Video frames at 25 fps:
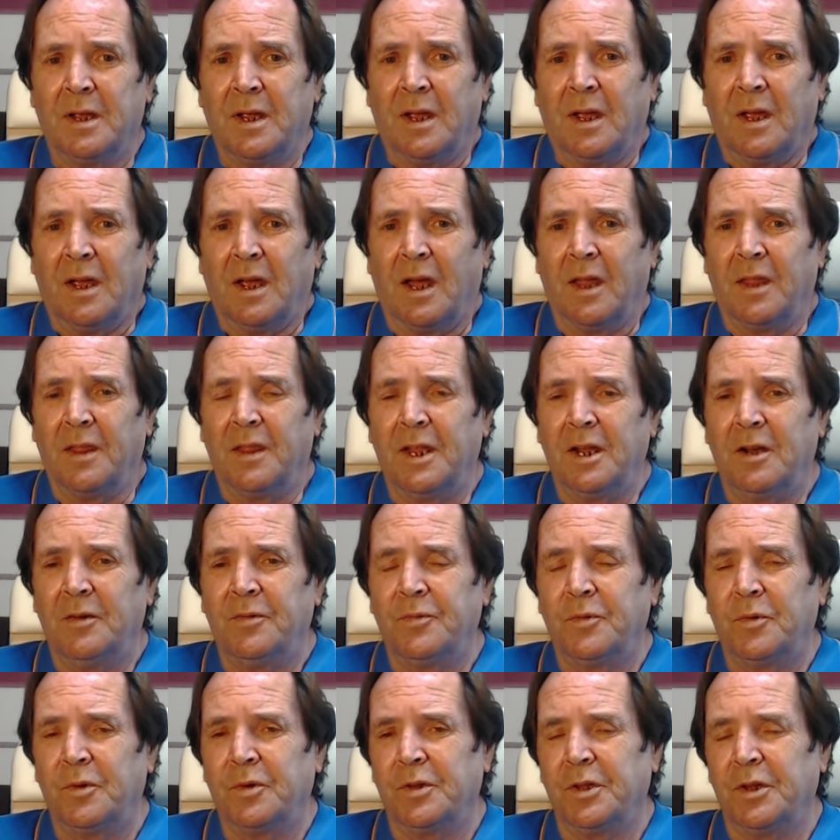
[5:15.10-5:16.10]
And
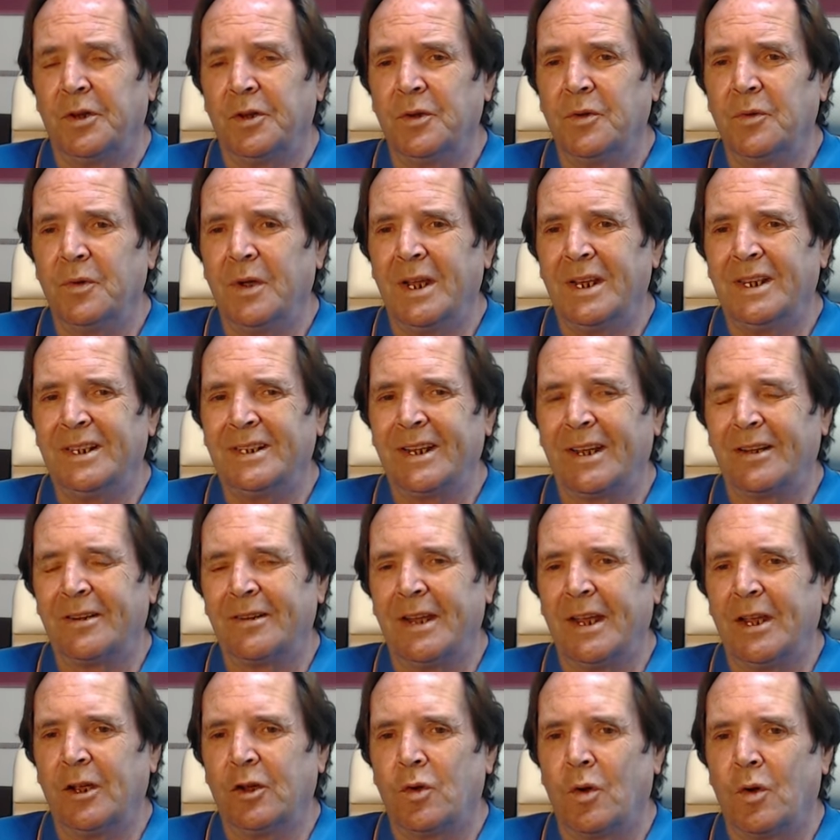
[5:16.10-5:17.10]
therefore, they're not in
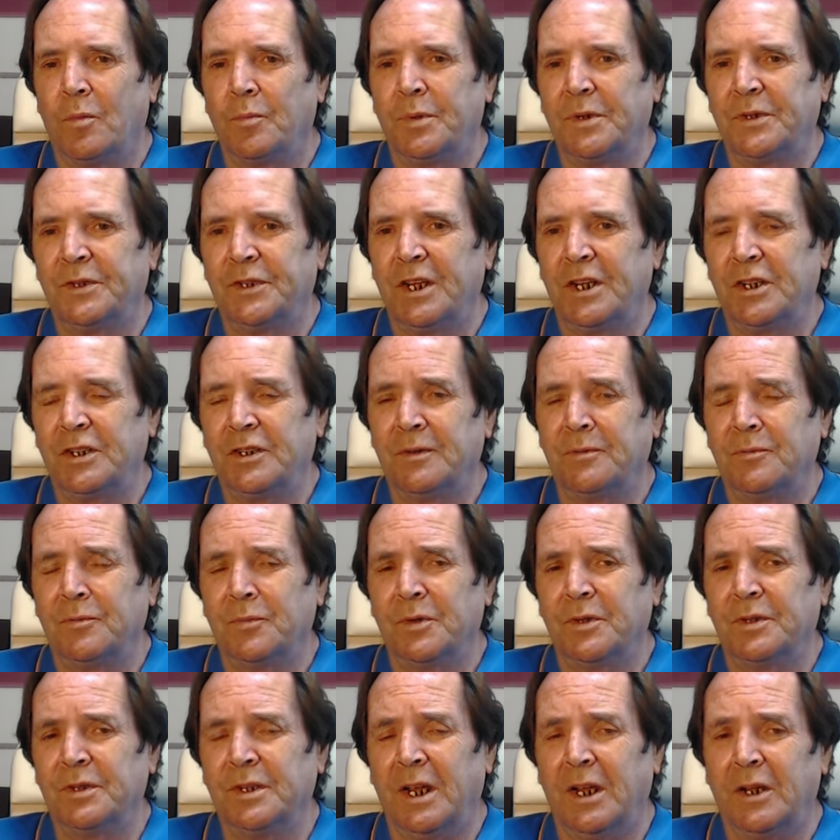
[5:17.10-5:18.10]
direct competition
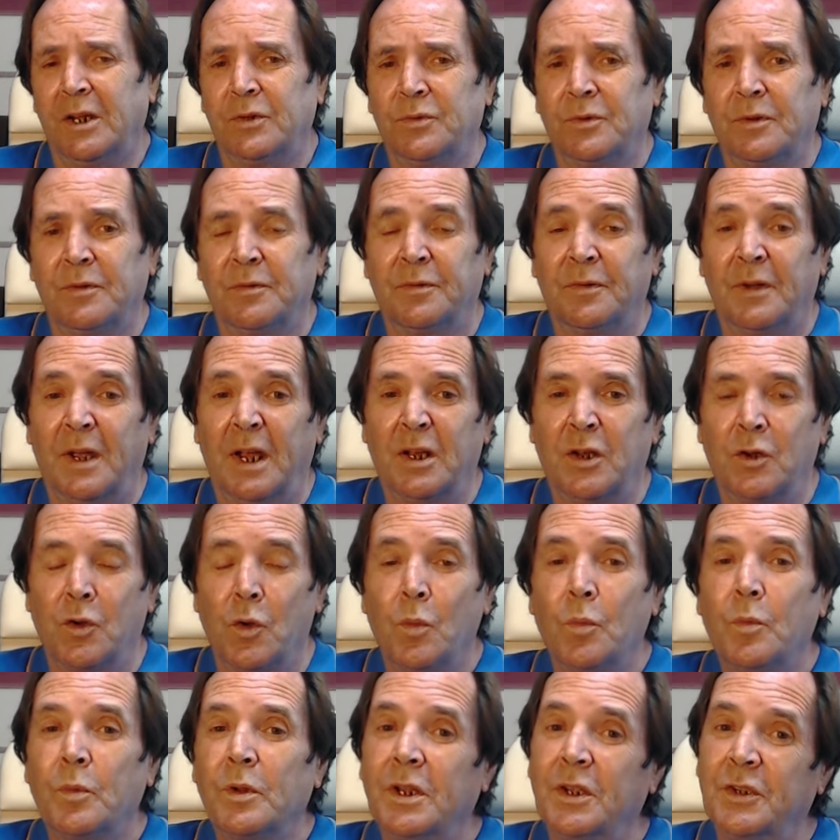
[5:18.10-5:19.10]
with NATO. In fact,
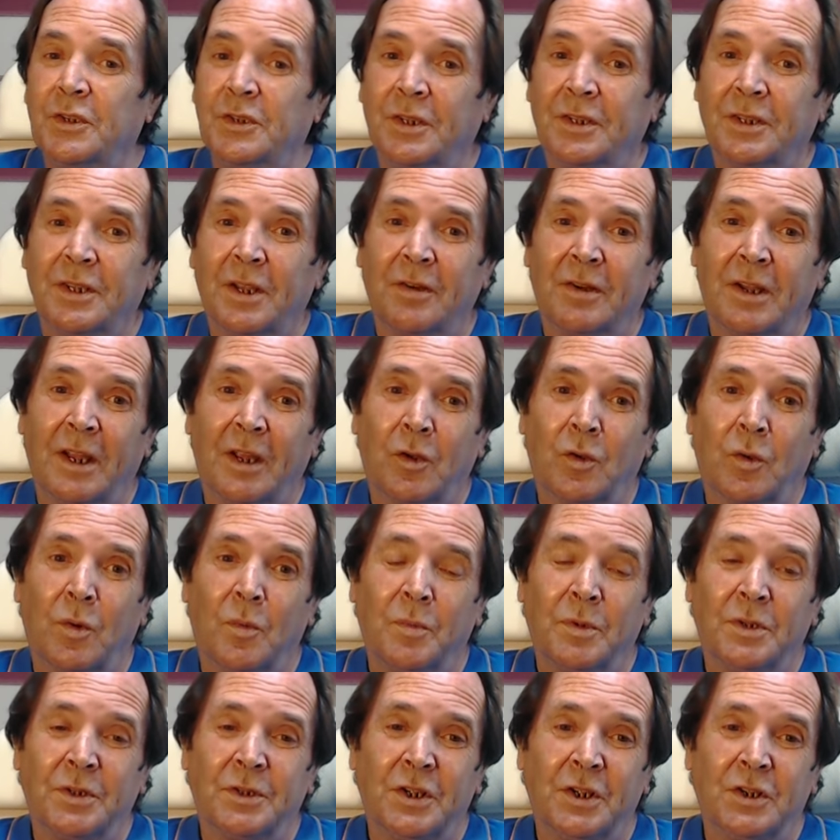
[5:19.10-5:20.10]
nobody's in direct
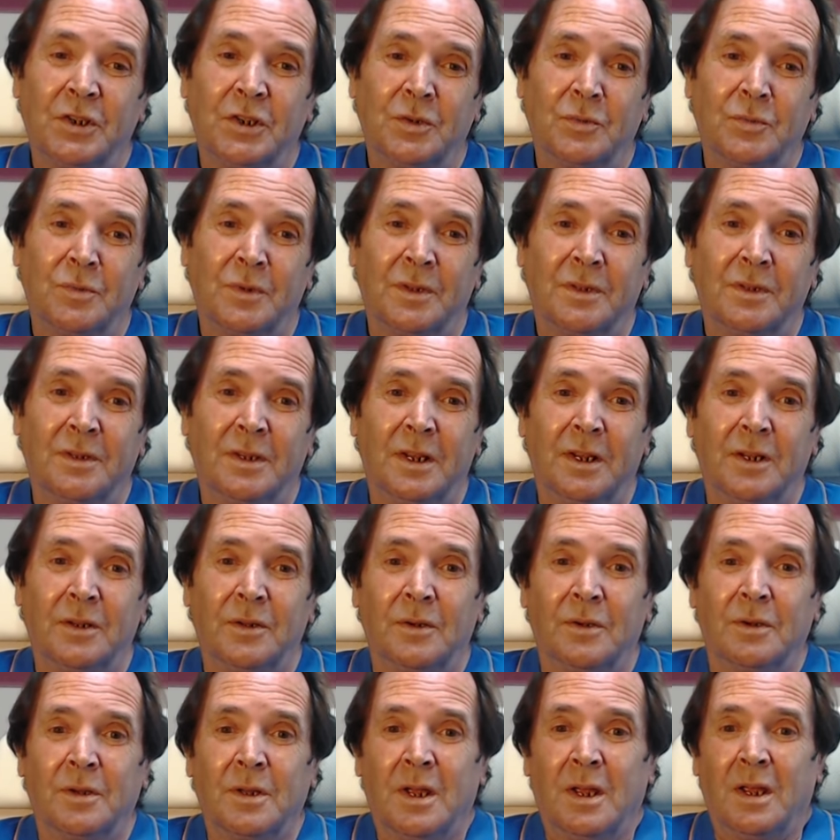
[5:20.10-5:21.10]
competition with
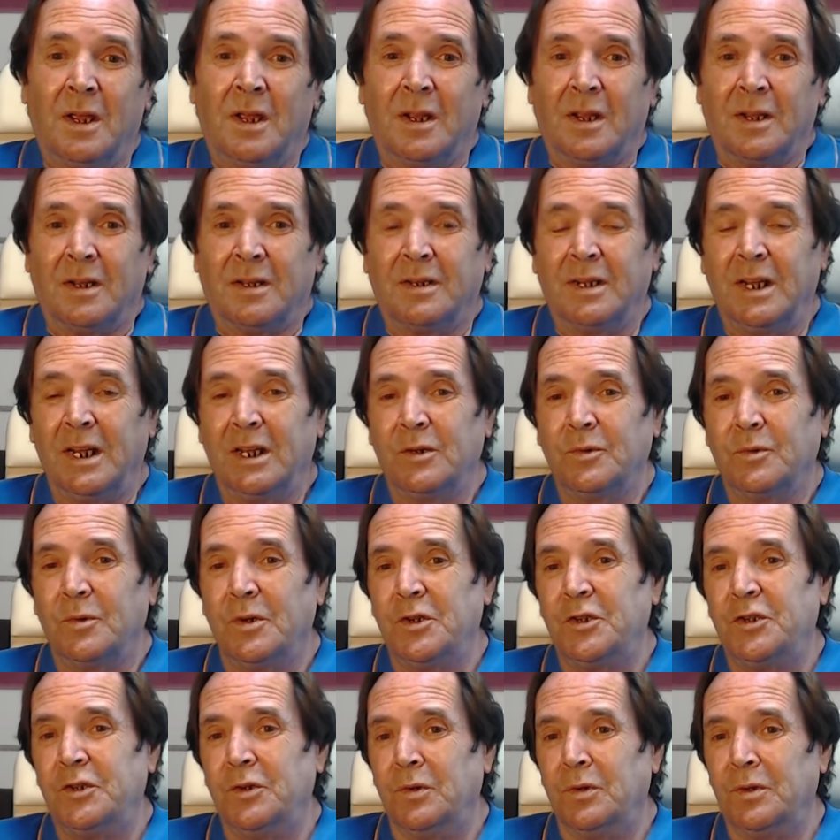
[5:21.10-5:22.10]
NATO. NATO
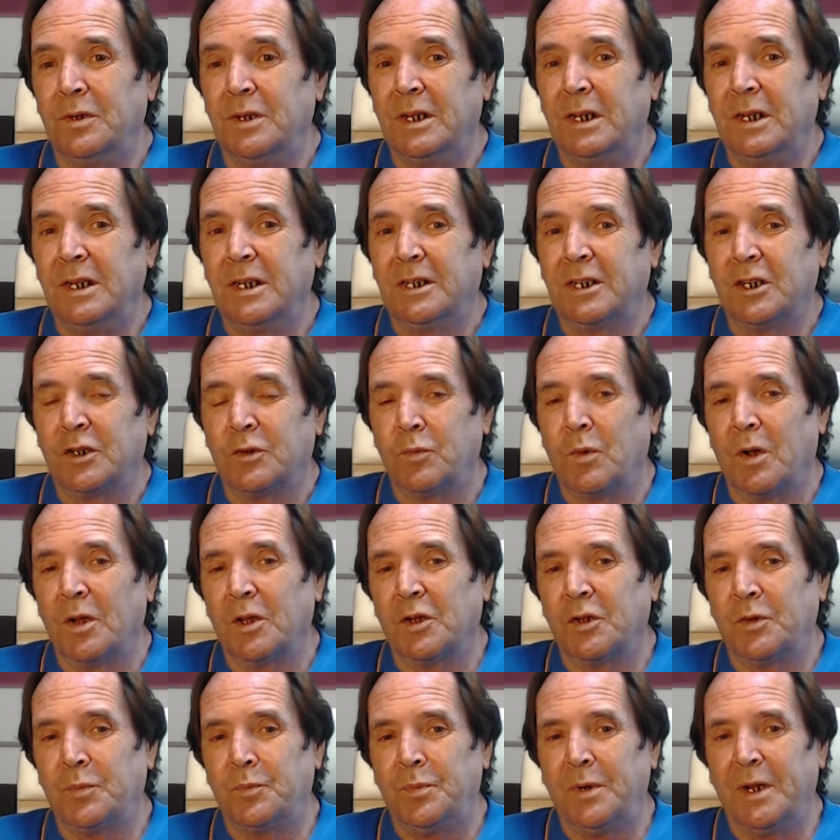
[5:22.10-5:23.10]
is unique as
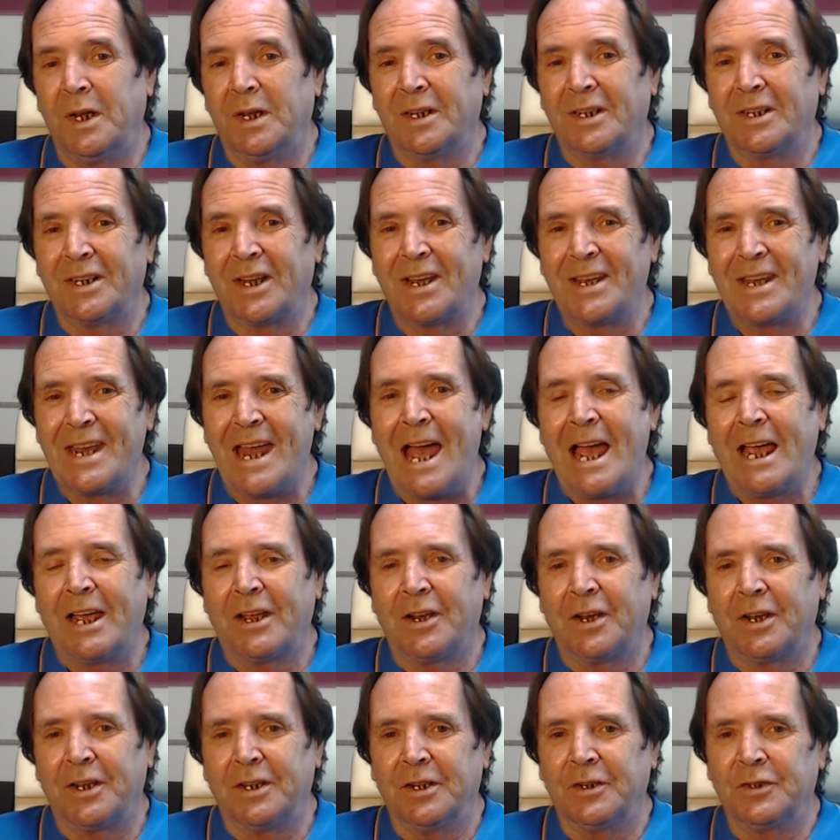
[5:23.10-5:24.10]
well as being an
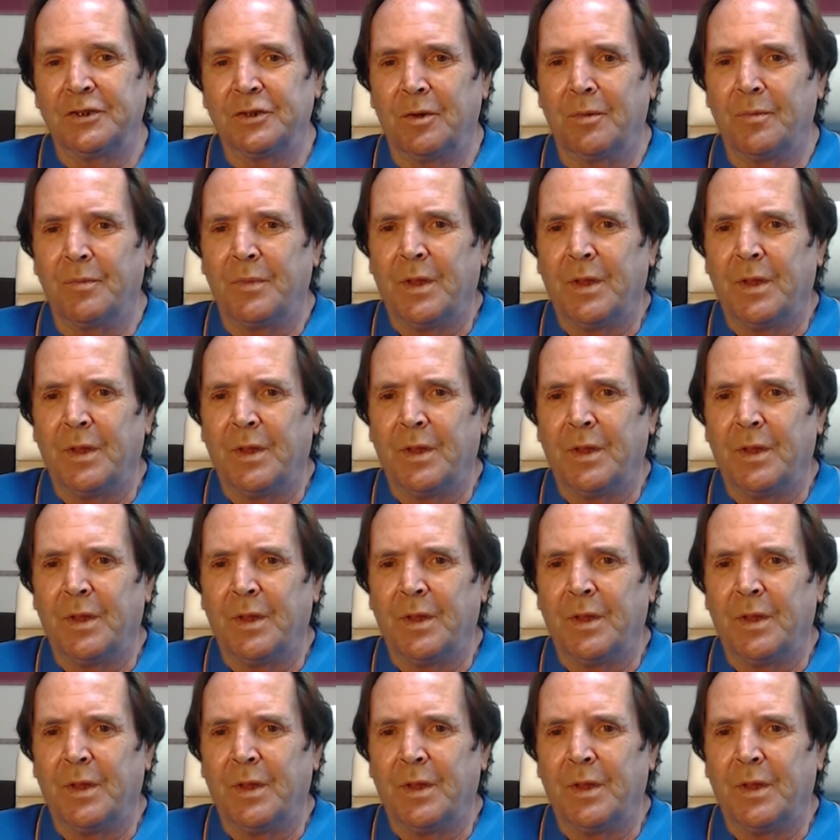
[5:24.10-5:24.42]
anachronism.